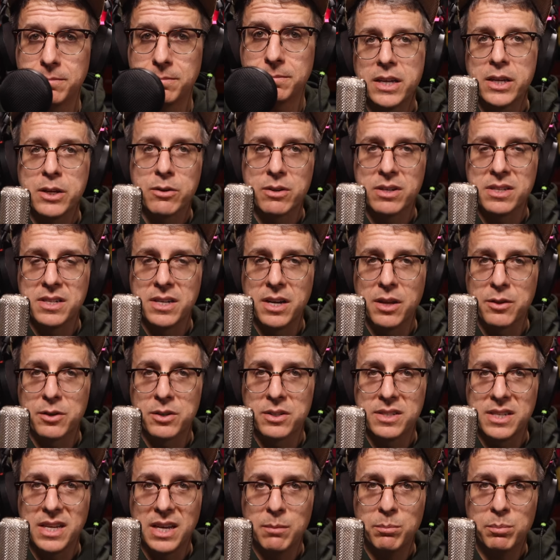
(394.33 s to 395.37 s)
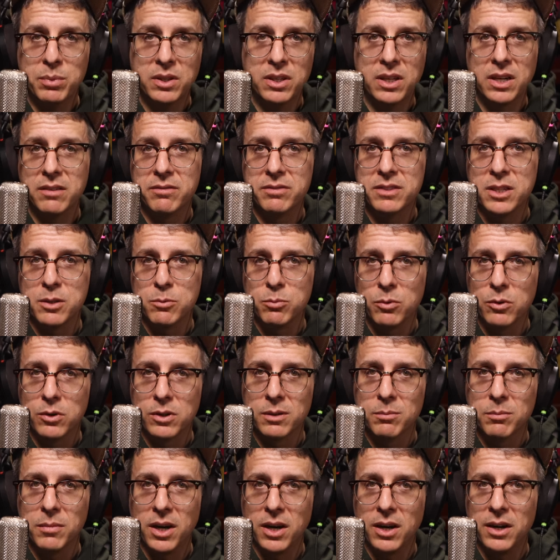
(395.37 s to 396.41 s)
Here is another sample of the
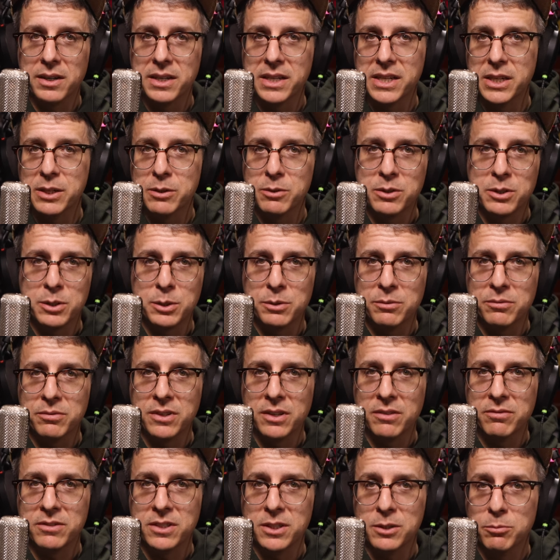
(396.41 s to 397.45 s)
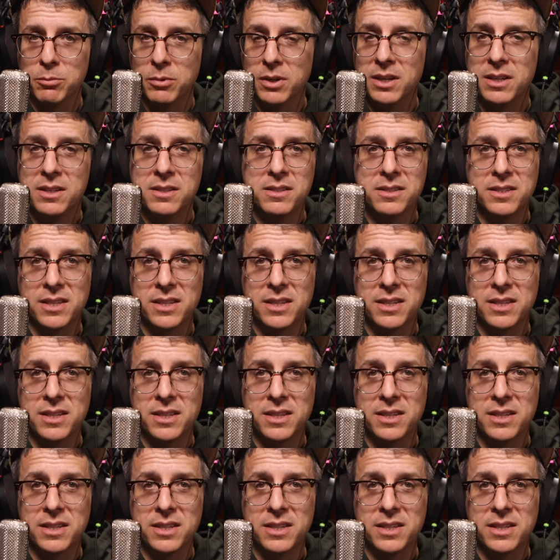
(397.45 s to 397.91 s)
Warm Audio 251,